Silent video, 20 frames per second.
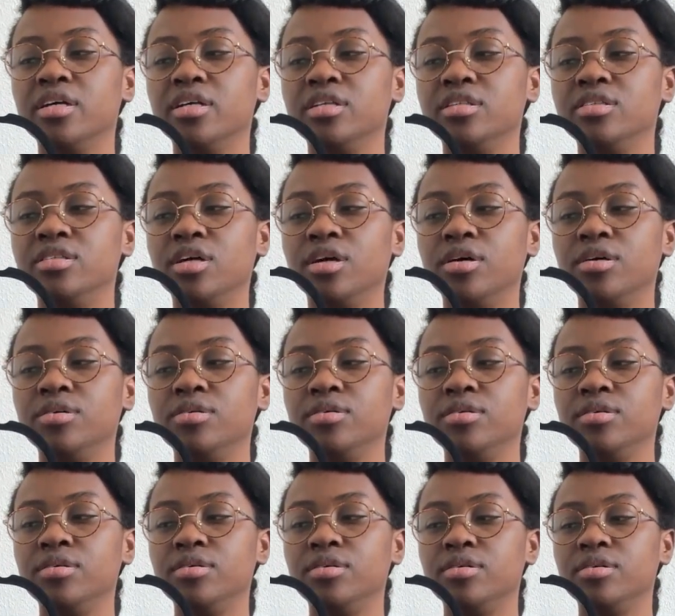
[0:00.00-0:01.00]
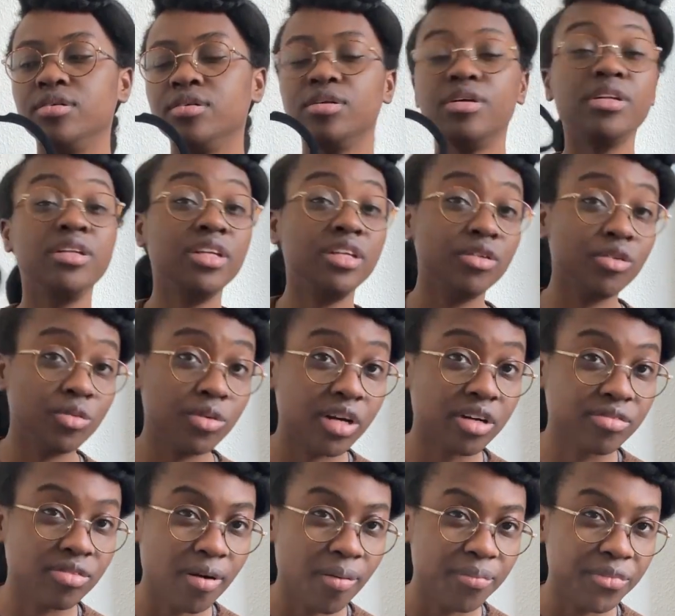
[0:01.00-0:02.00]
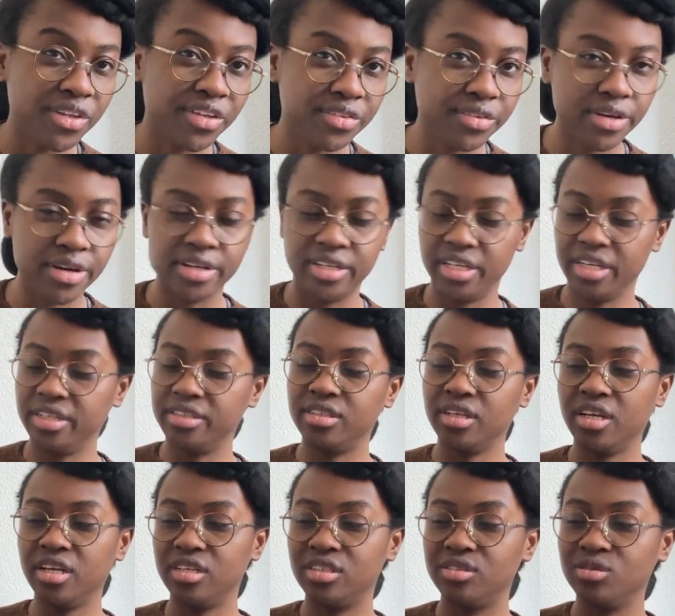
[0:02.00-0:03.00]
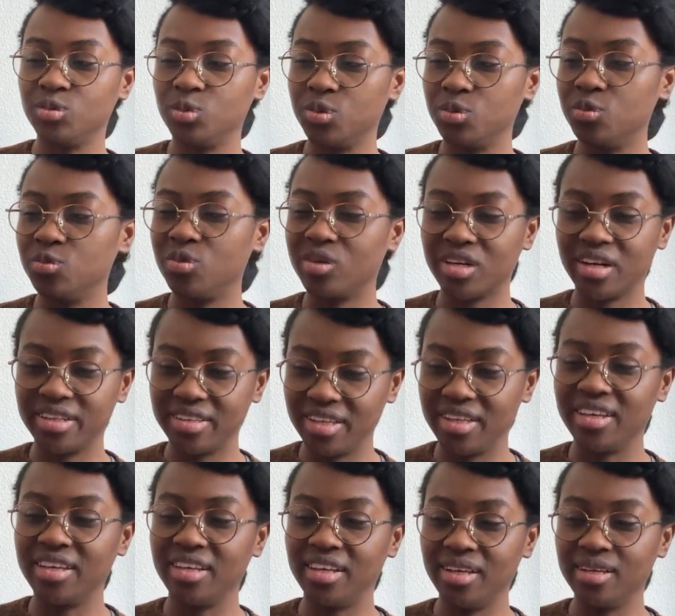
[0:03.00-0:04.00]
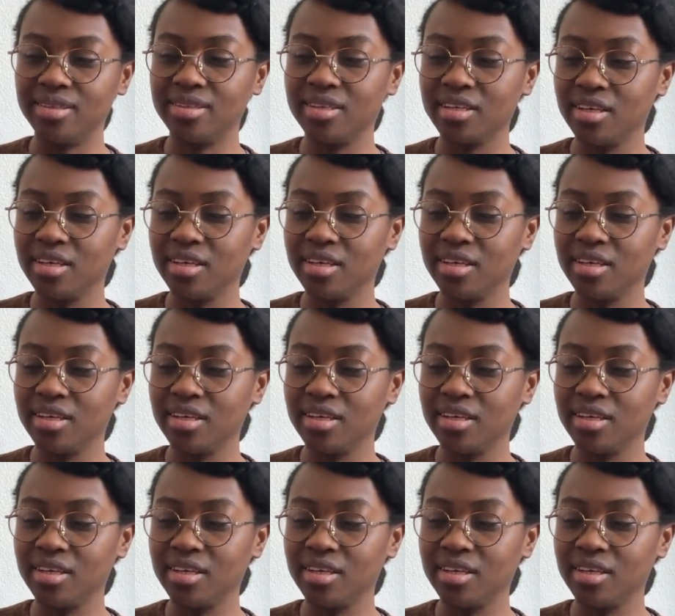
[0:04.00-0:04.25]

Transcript: So Good Needlework from the 30s is what I think it is.